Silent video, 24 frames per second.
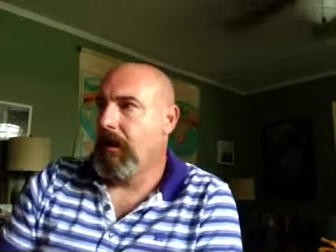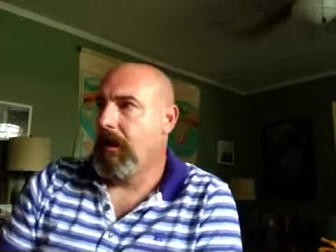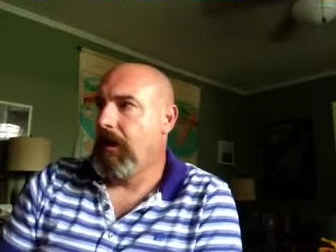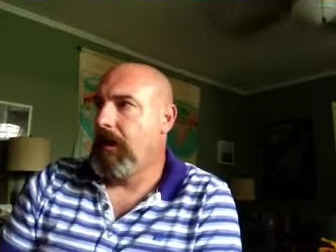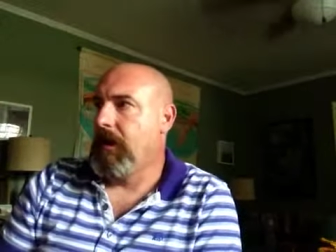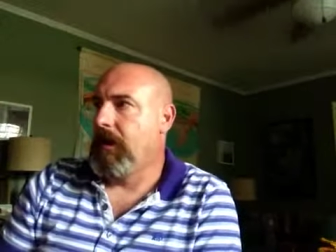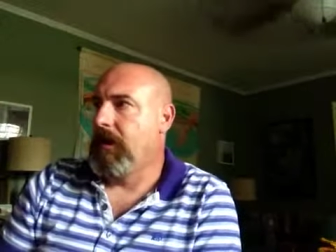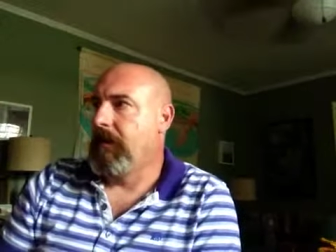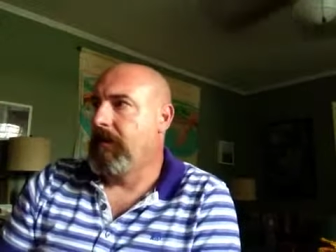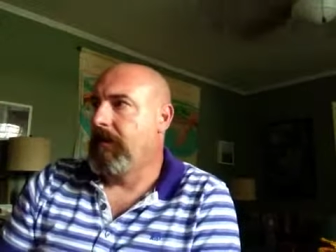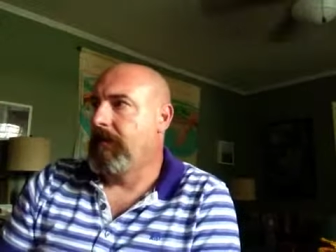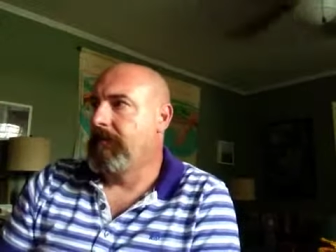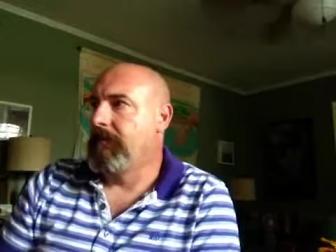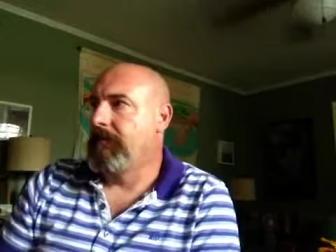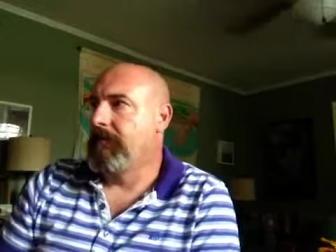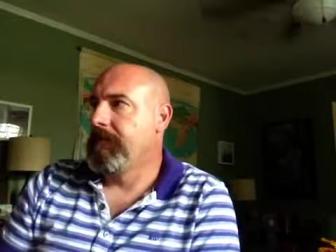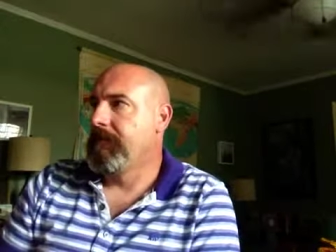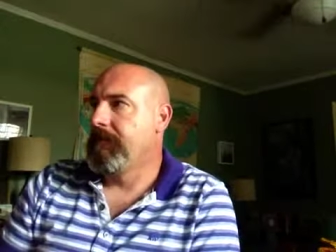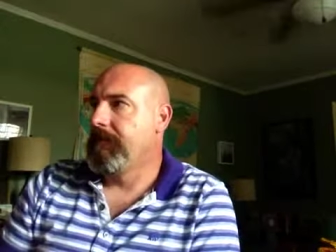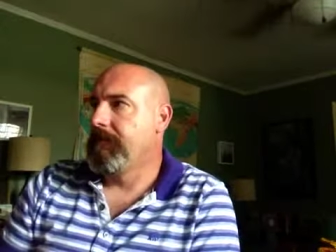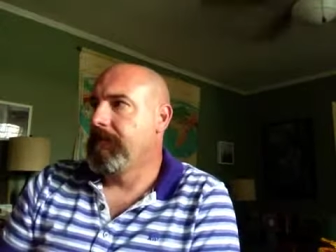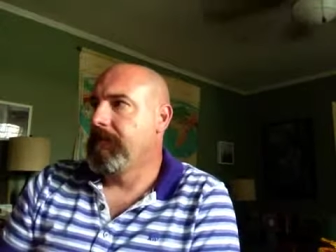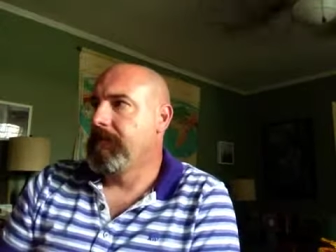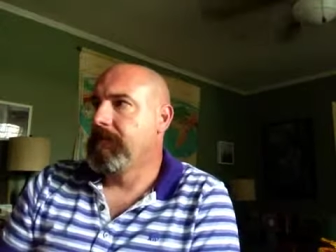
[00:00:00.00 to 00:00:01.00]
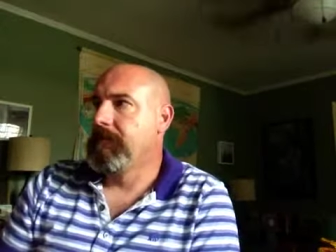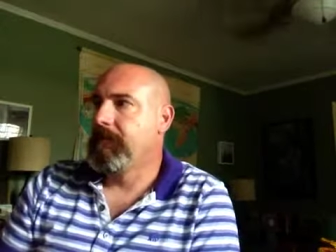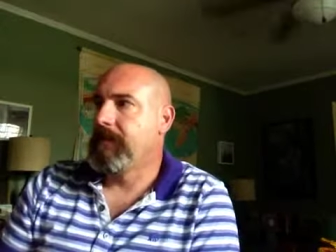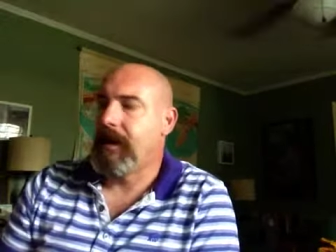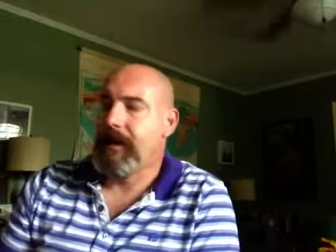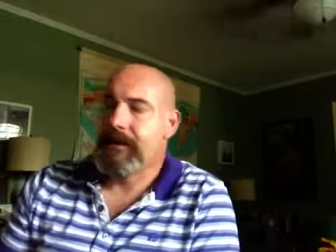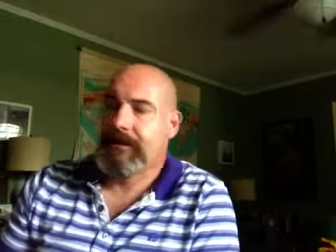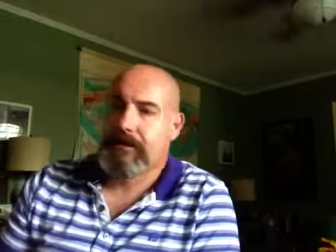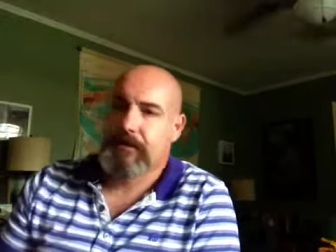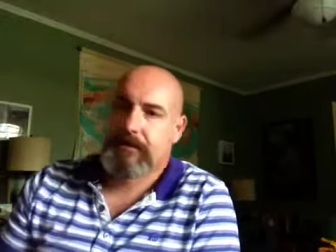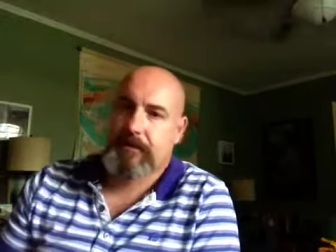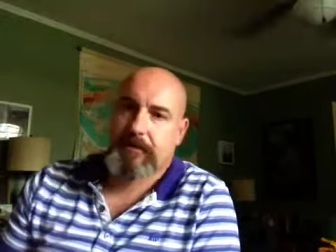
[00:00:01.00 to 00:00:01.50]
Um,
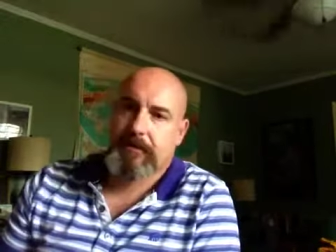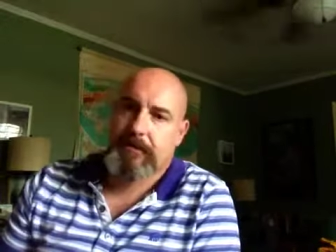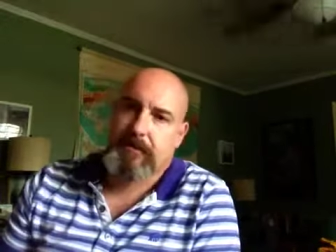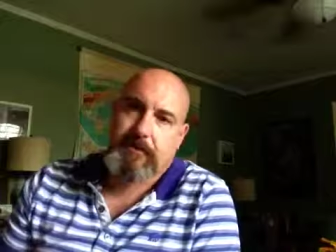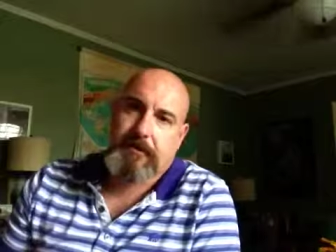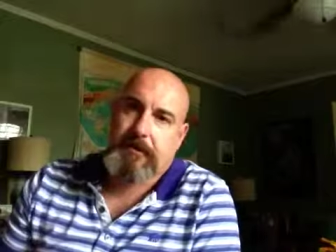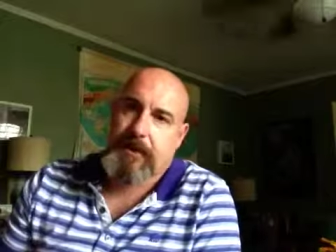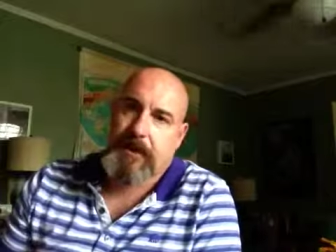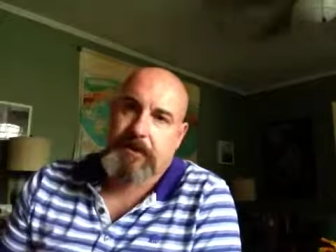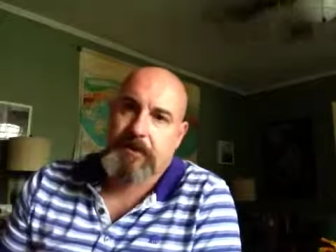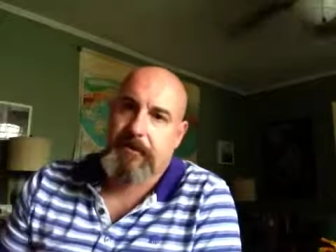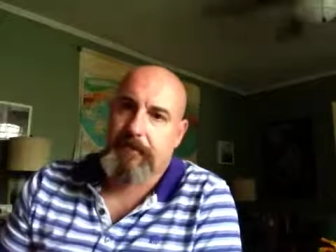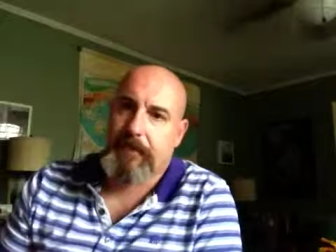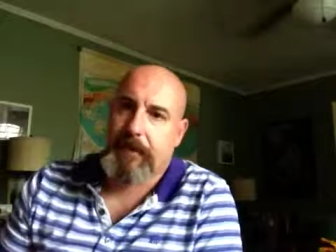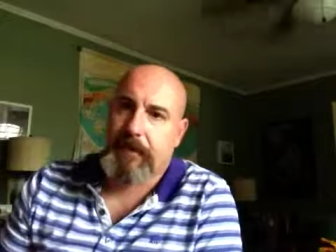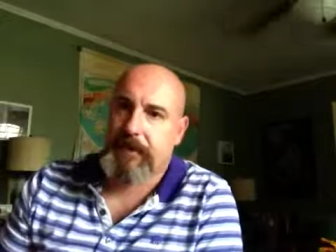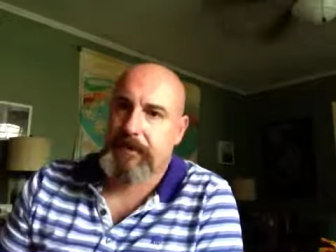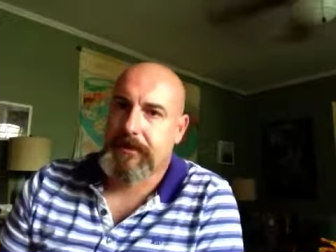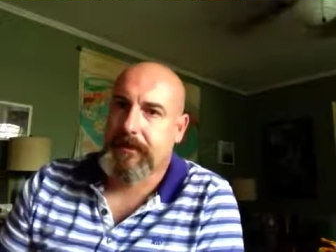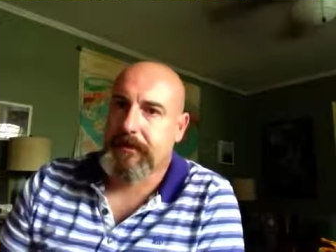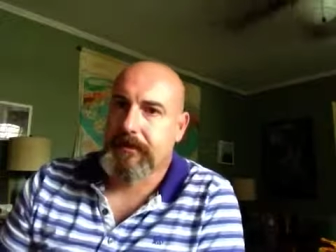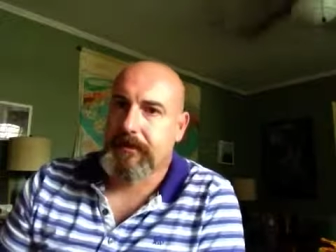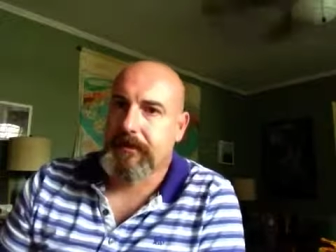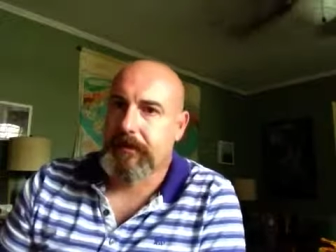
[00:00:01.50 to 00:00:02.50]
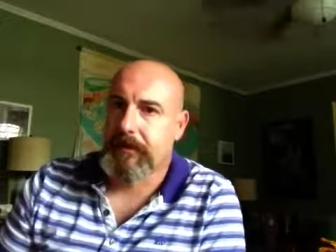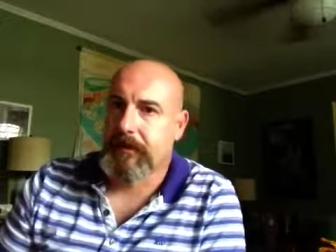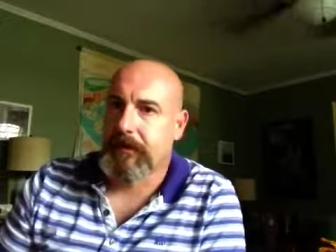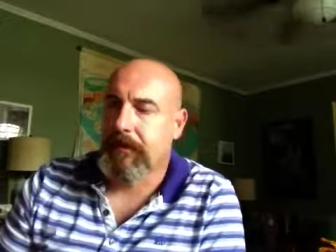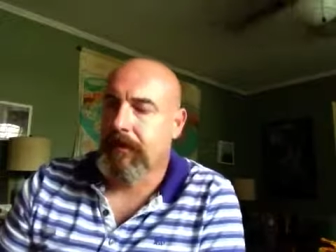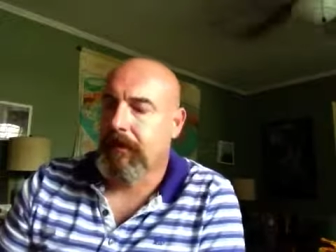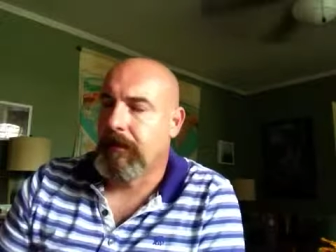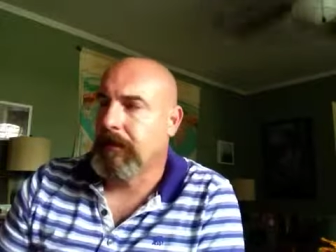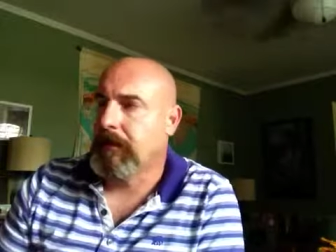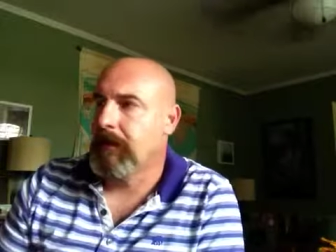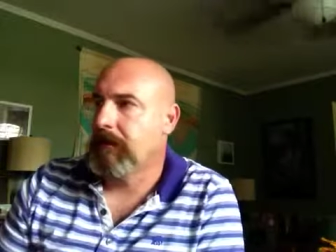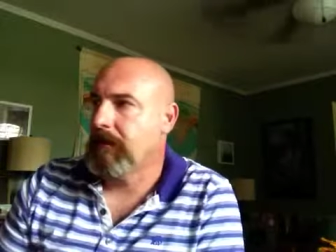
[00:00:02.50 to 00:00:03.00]
that's that's basically
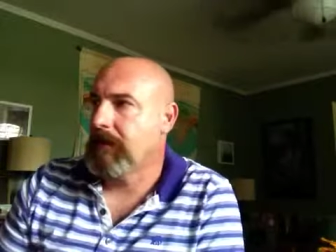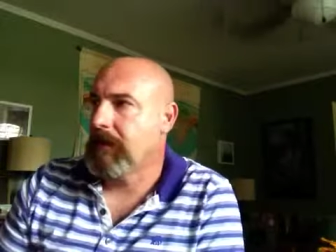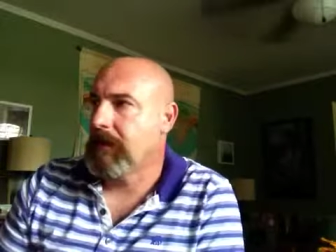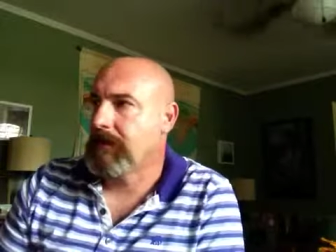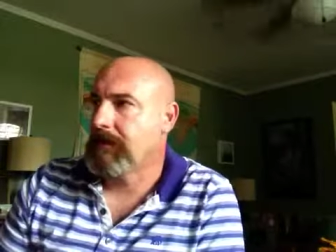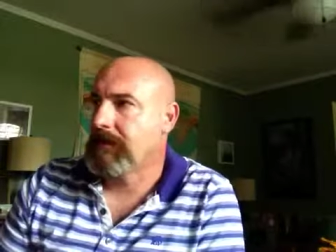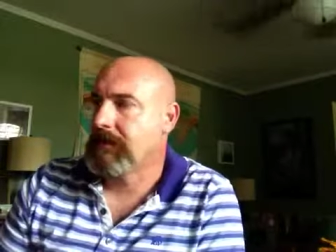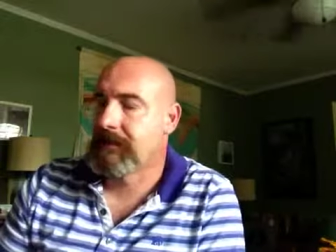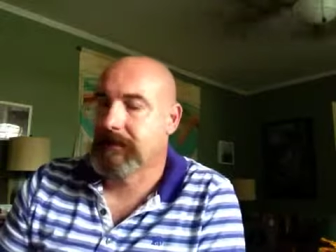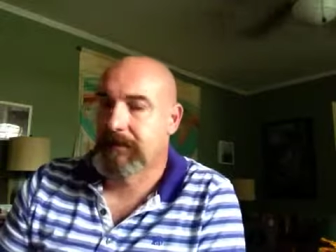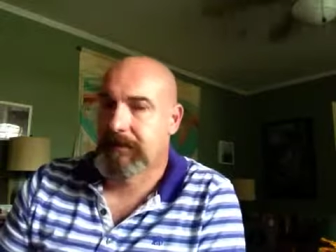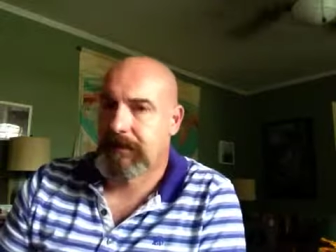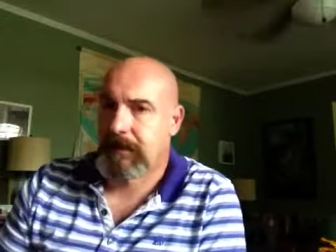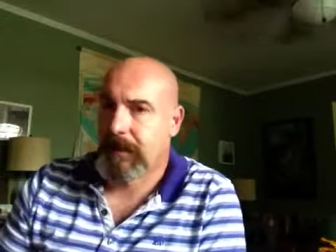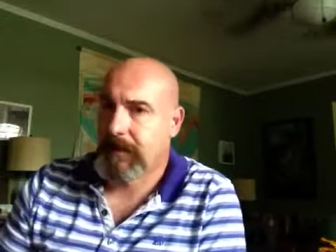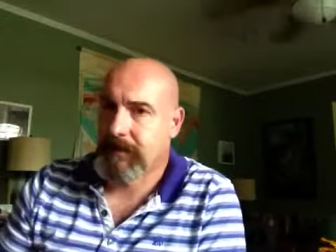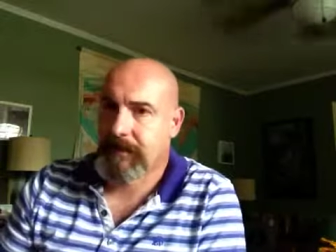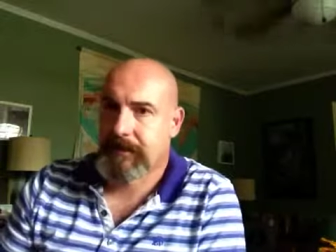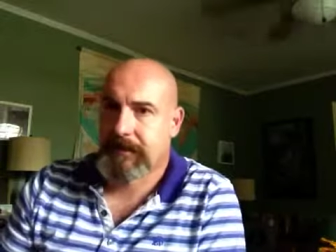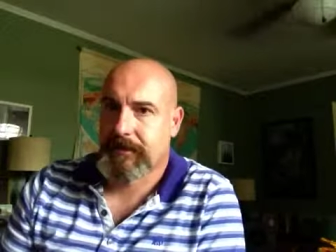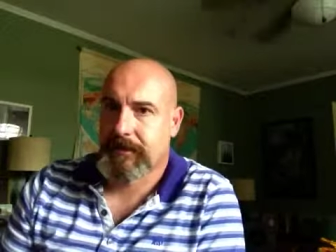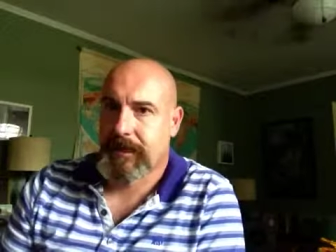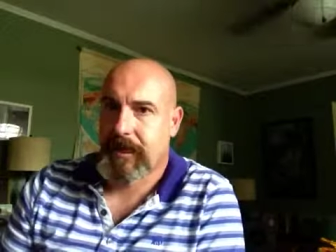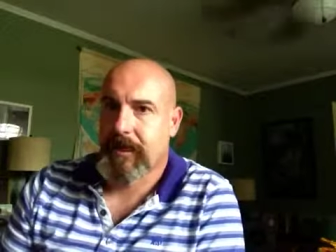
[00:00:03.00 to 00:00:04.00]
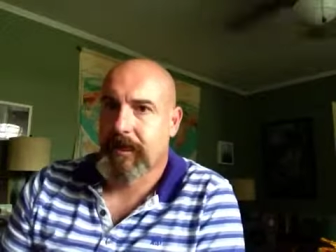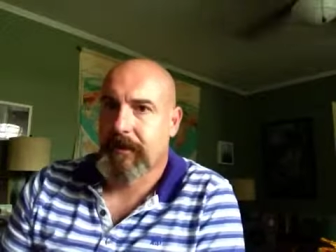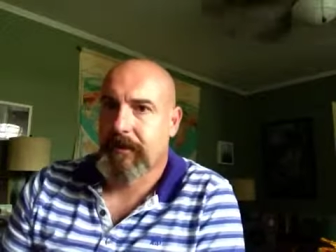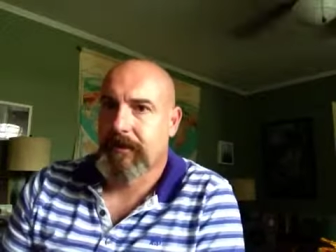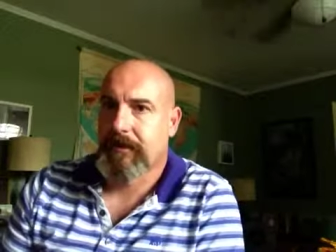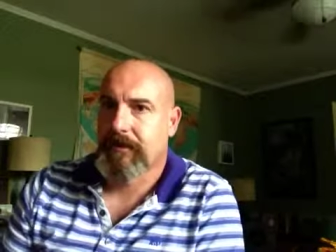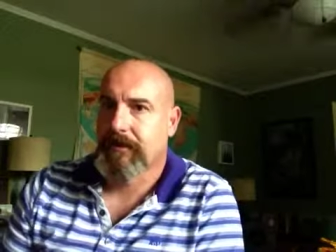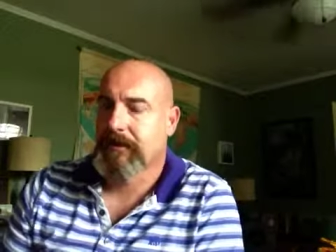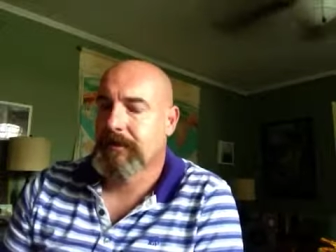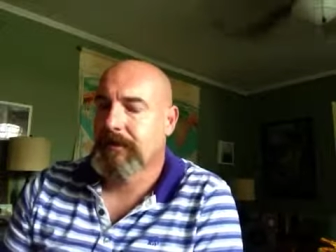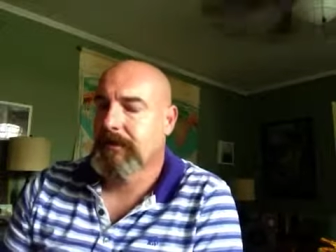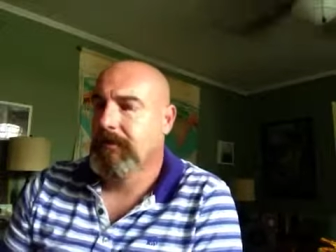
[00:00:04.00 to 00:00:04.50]
it. That's that's
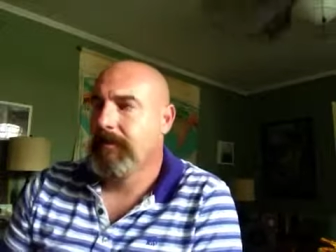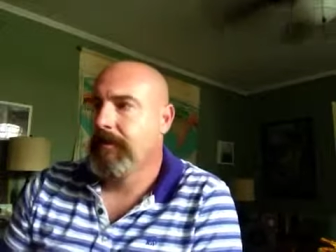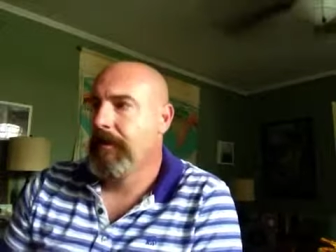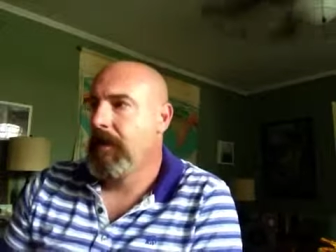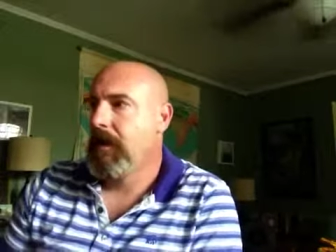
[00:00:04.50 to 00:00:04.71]
science.